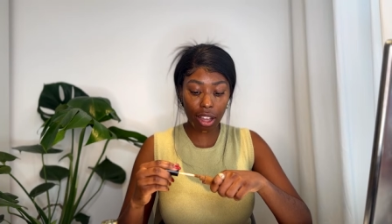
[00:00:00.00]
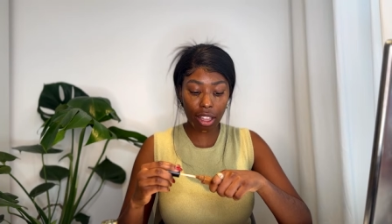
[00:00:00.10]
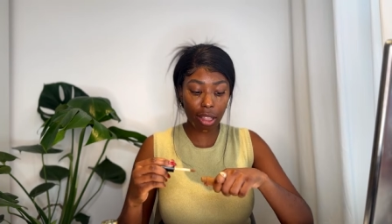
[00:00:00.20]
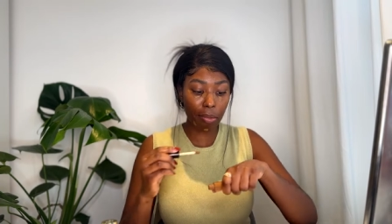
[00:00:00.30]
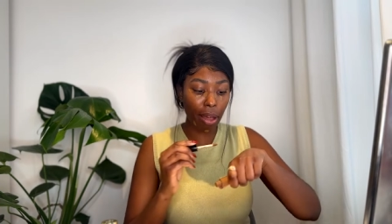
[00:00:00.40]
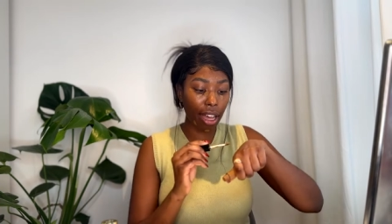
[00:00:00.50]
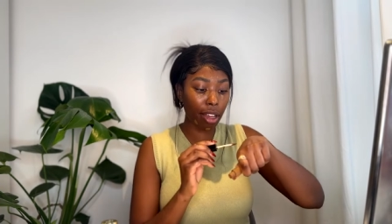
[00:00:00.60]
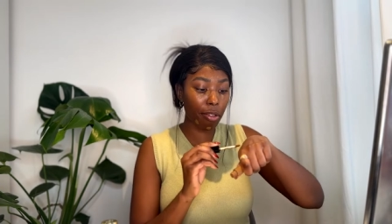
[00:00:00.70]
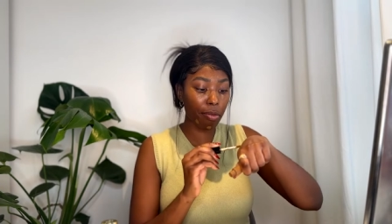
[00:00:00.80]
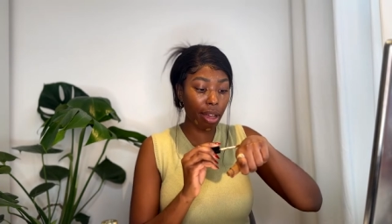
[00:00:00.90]
on the back
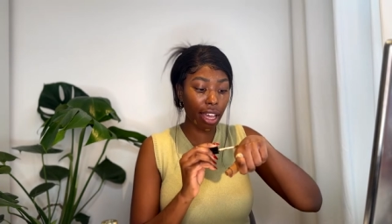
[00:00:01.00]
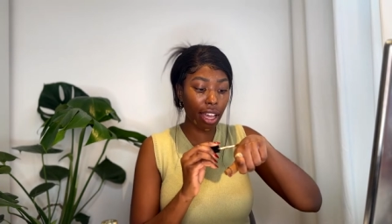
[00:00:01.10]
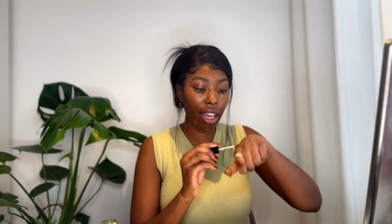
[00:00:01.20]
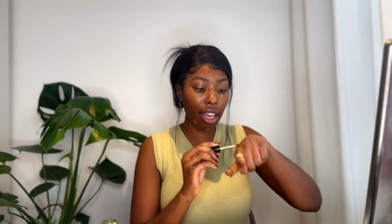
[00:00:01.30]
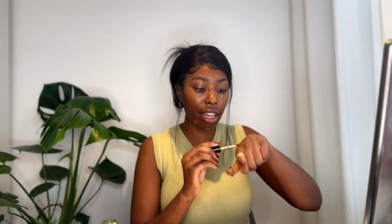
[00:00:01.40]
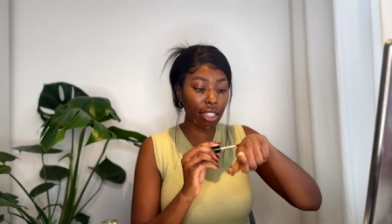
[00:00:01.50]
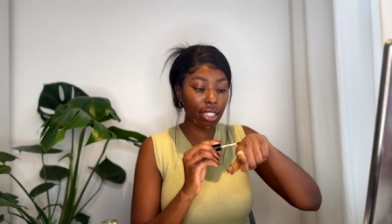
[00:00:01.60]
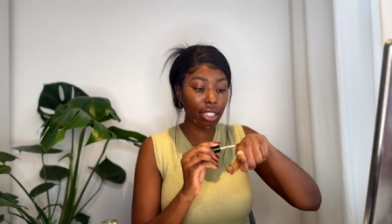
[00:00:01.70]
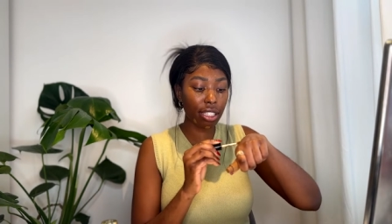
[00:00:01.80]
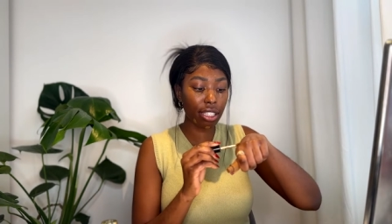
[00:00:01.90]
of my
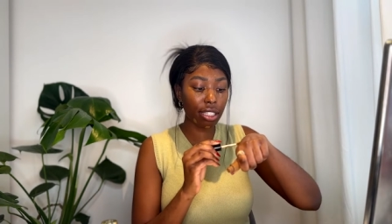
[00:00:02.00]
hand.